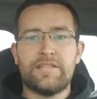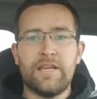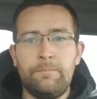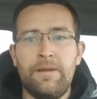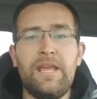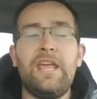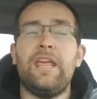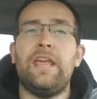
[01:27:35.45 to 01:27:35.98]
To
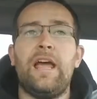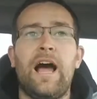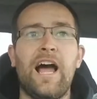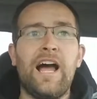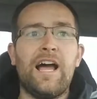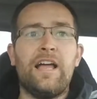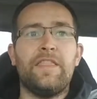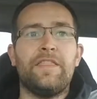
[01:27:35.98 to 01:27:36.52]
me,
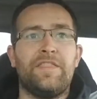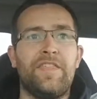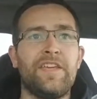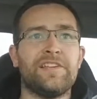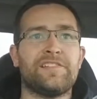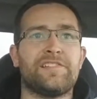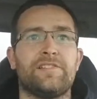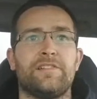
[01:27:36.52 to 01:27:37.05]

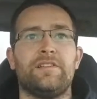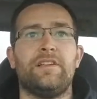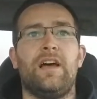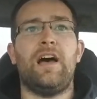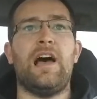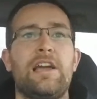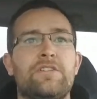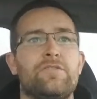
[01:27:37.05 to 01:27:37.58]
this
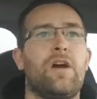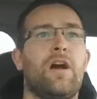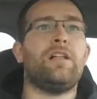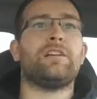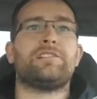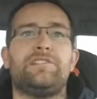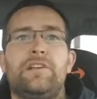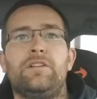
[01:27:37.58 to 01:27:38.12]

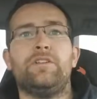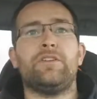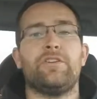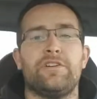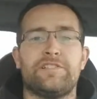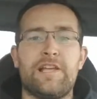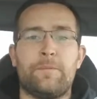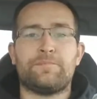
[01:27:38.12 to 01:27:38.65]
hydraulic
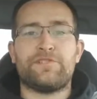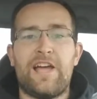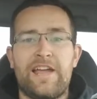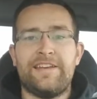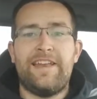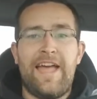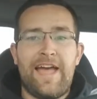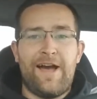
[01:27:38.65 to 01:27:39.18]
cylinder is
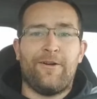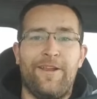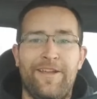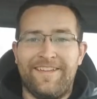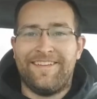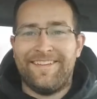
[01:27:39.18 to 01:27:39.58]
upside down.